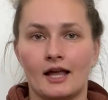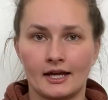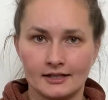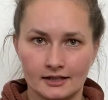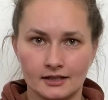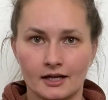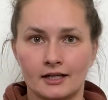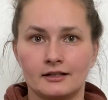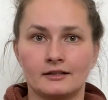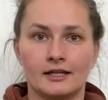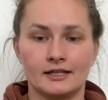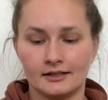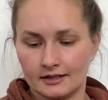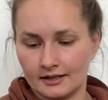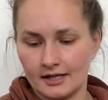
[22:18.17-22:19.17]
I can kind of
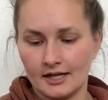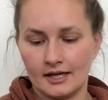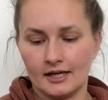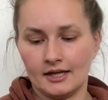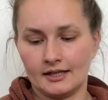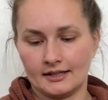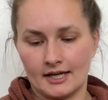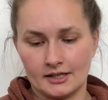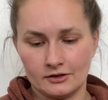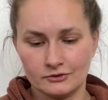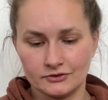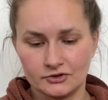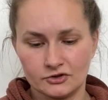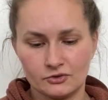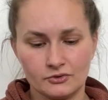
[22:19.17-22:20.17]
like get
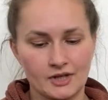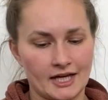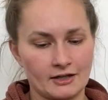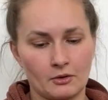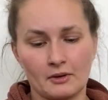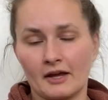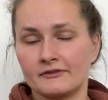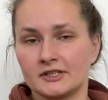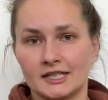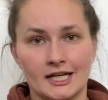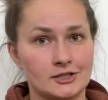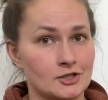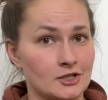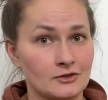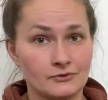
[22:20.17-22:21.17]
used to. I don't have to
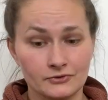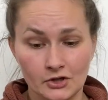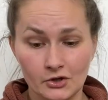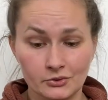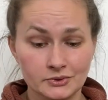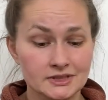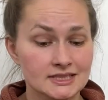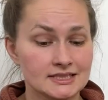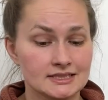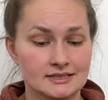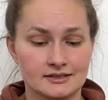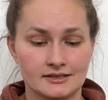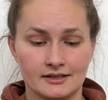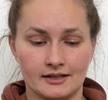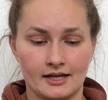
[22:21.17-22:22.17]
catch any floats,
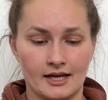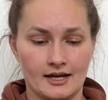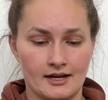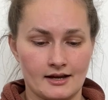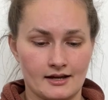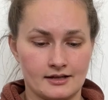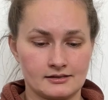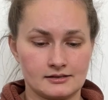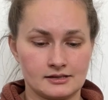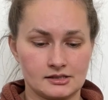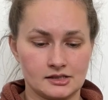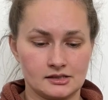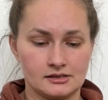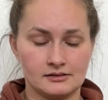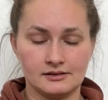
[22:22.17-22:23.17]
and
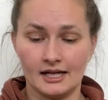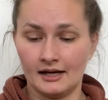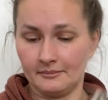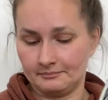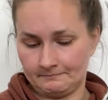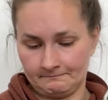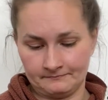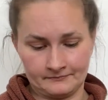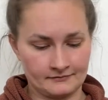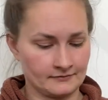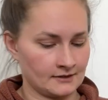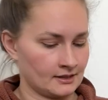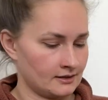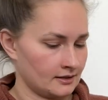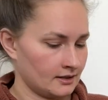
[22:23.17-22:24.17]
yeah,
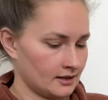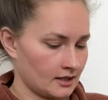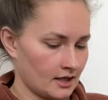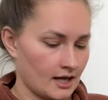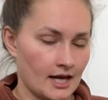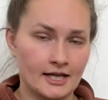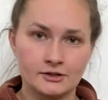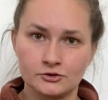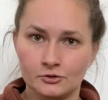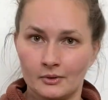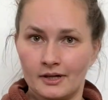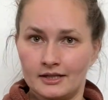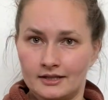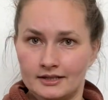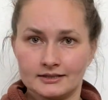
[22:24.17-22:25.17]

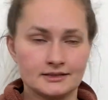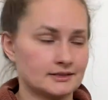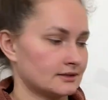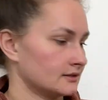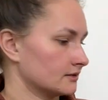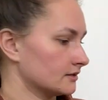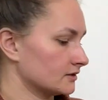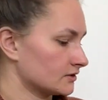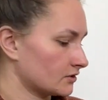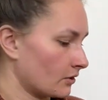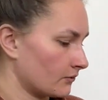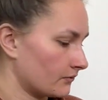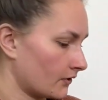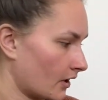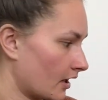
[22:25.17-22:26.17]
enjoying this so
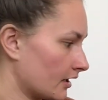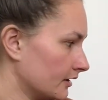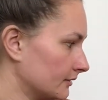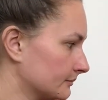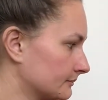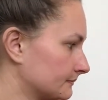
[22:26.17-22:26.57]
far.